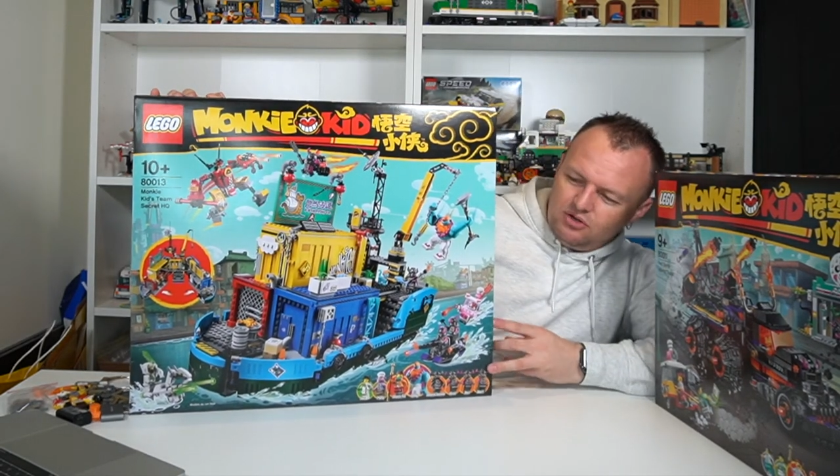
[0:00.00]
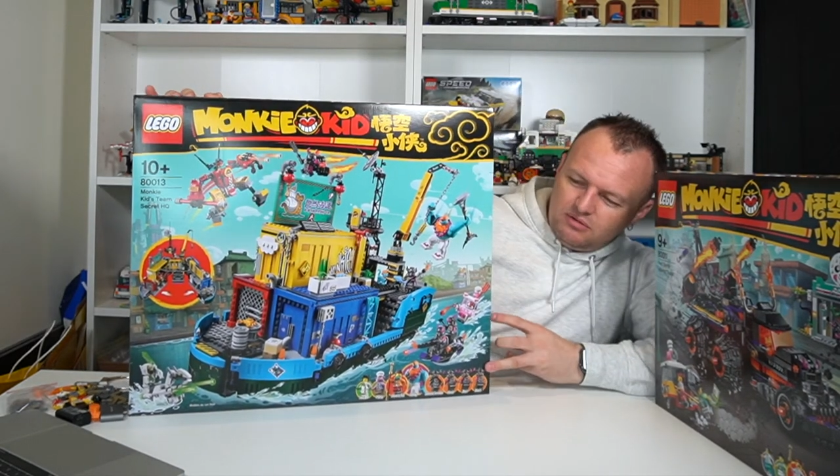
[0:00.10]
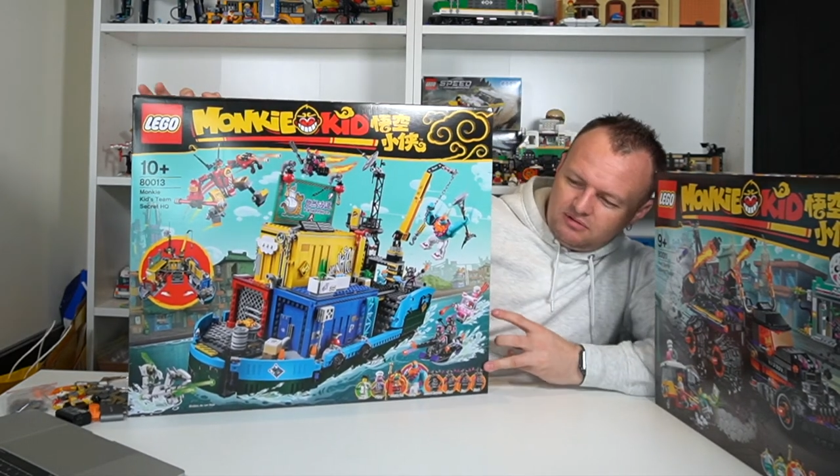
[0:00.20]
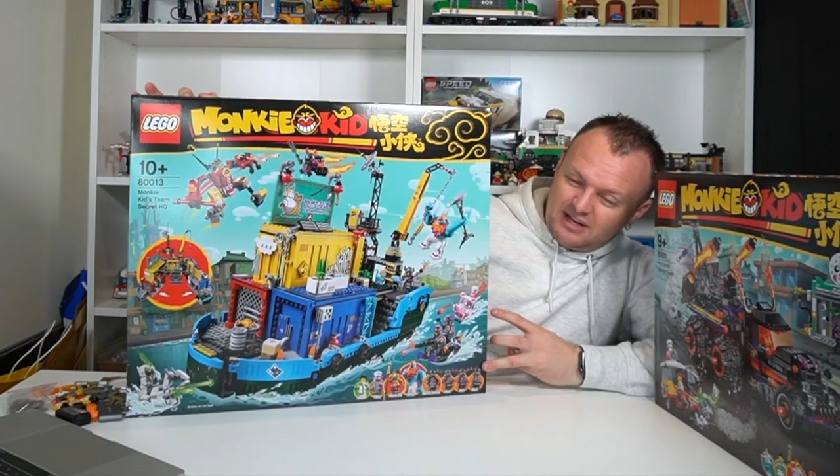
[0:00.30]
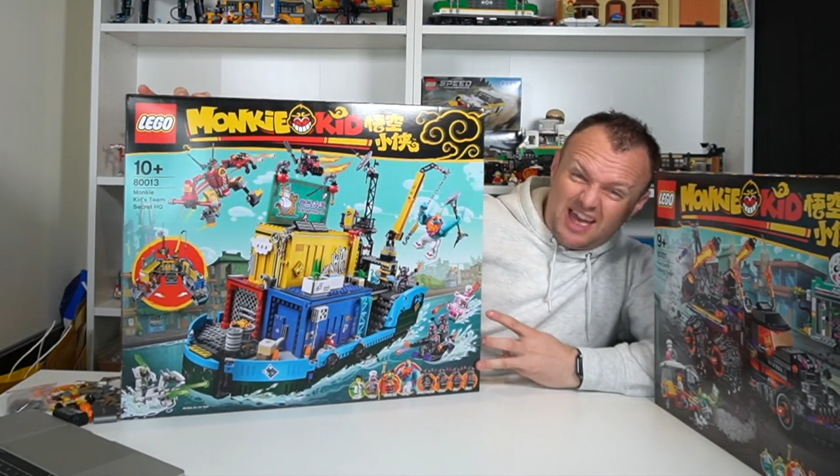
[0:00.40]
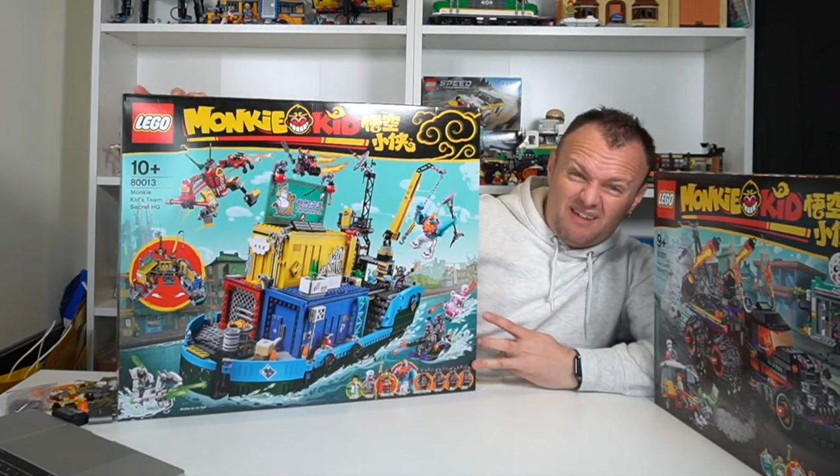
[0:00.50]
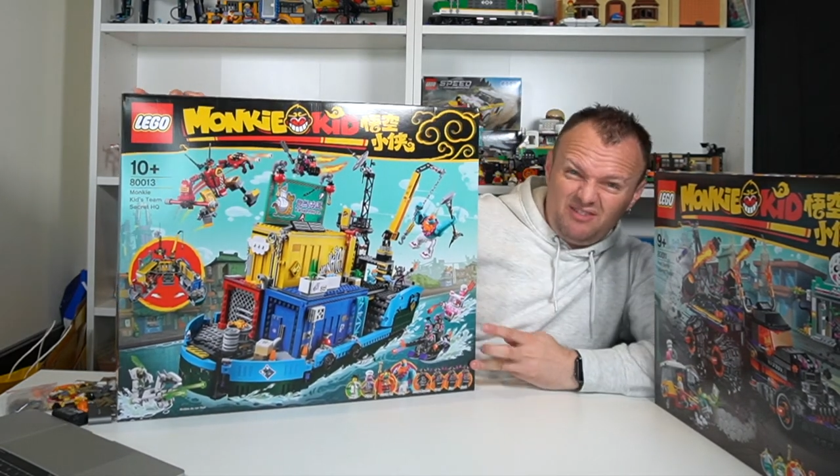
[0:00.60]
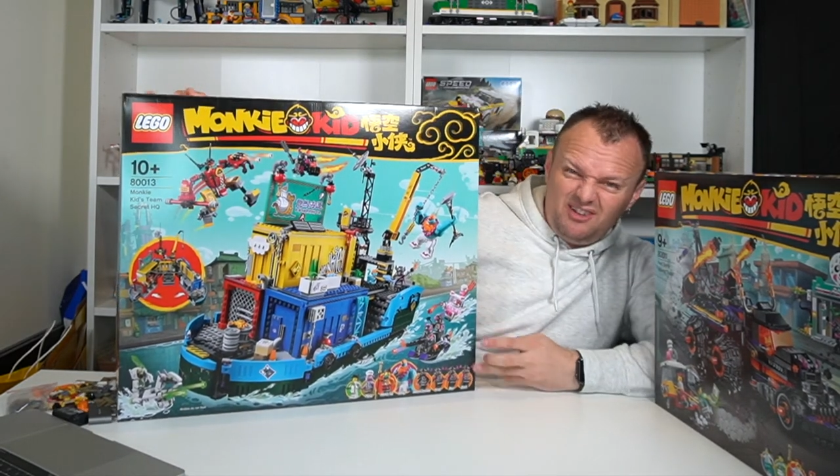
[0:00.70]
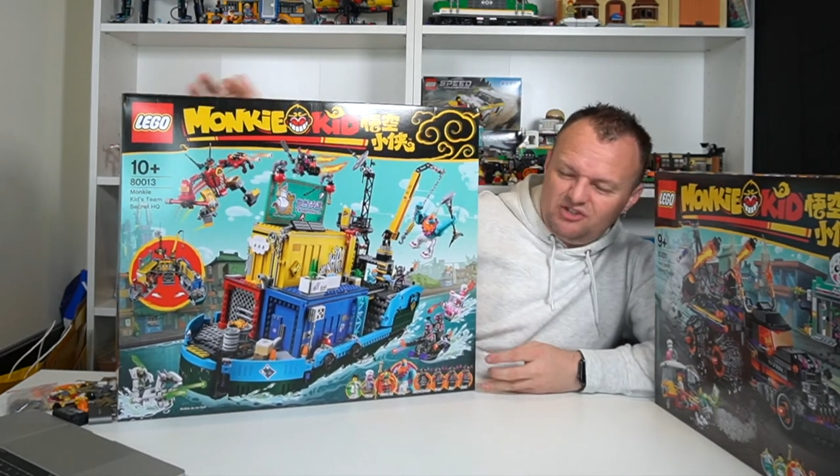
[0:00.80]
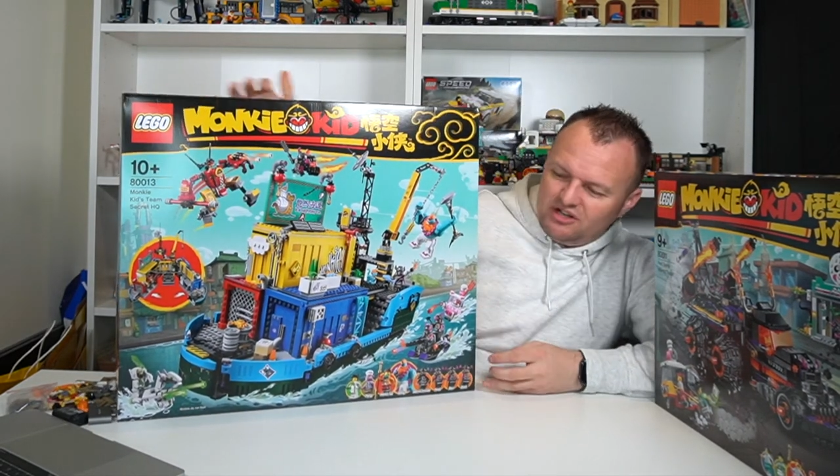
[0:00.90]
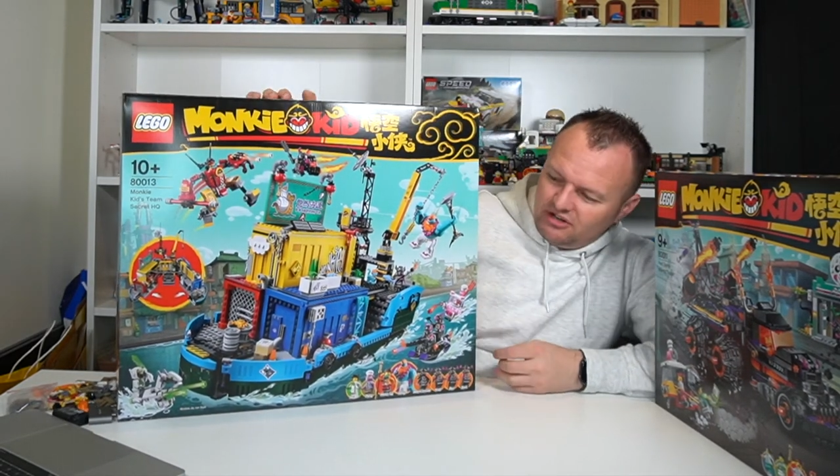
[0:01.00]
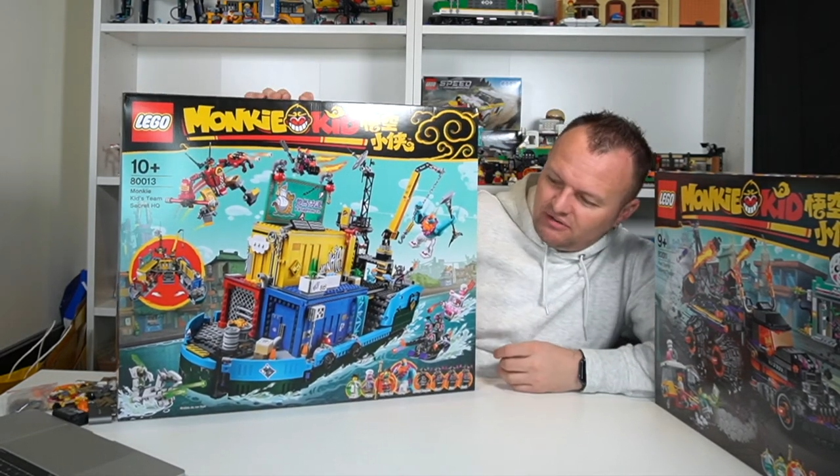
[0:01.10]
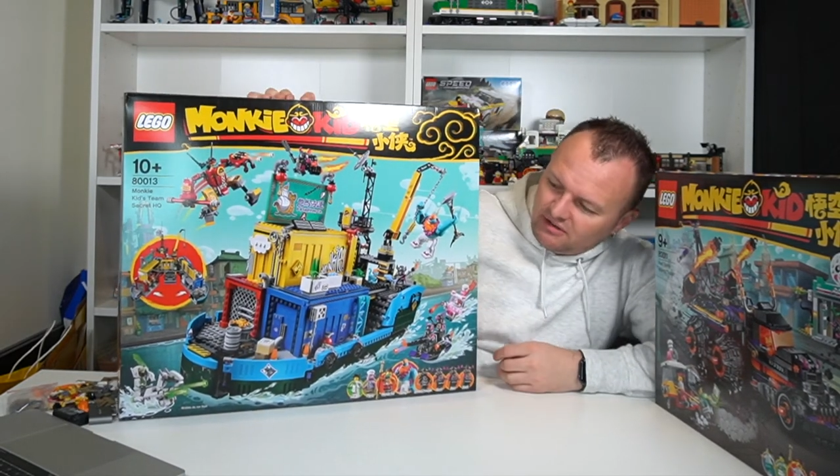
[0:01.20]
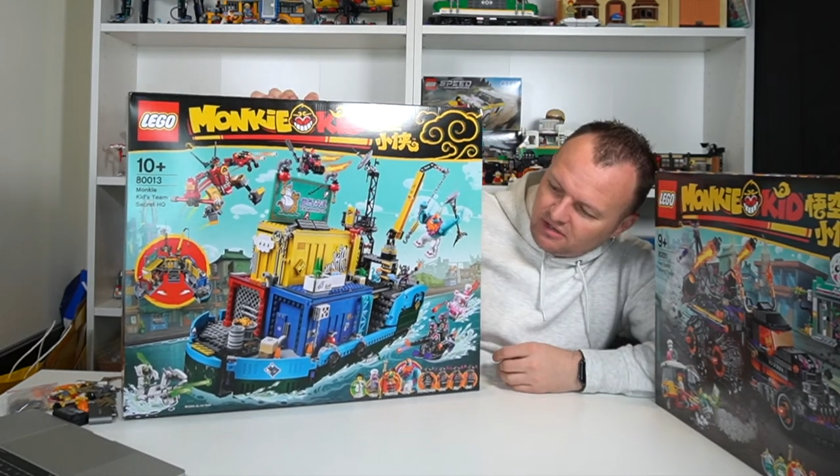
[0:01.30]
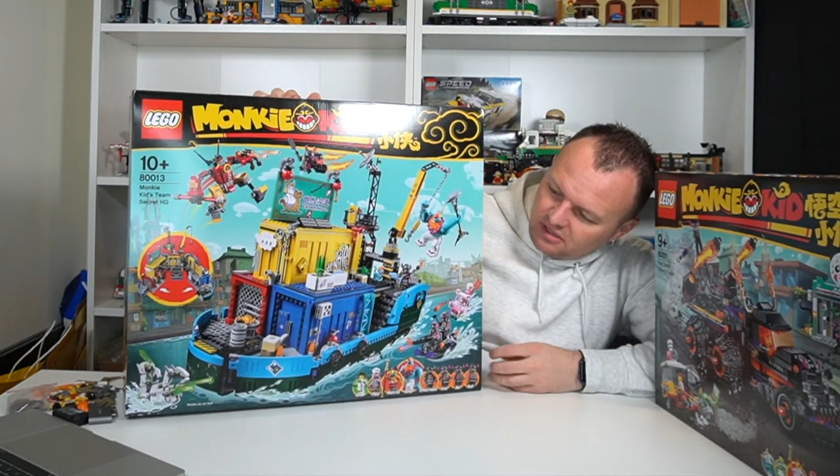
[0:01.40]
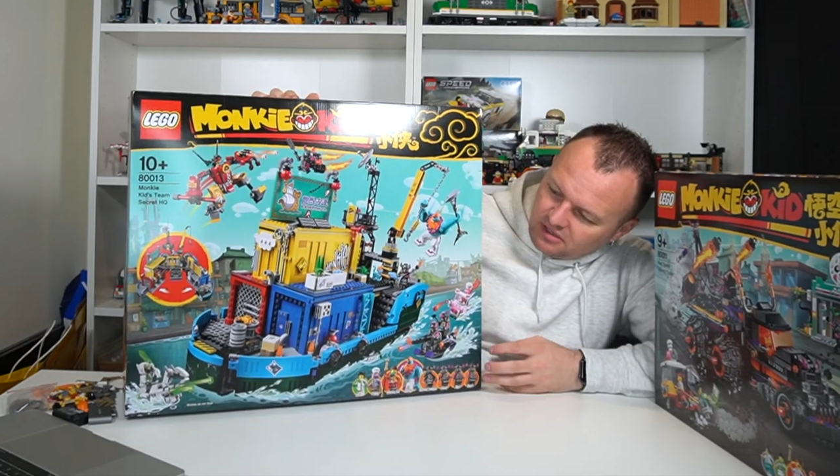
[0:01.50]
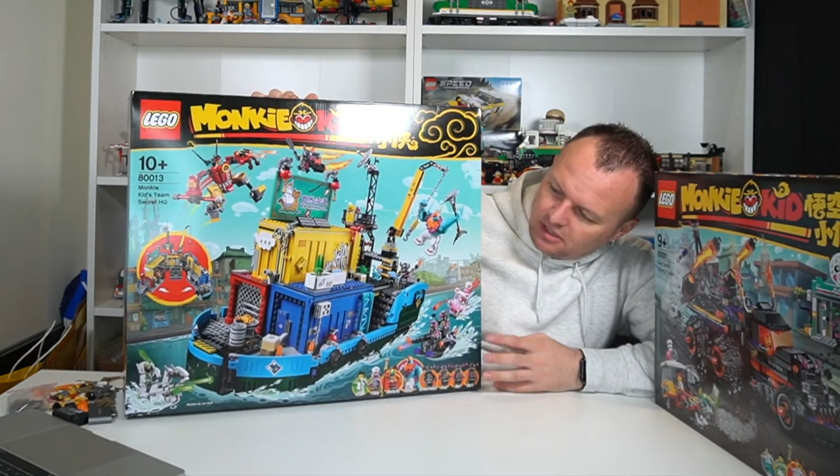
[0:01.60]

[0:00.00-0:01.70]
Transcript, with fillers: Not that I have a Ninjago area.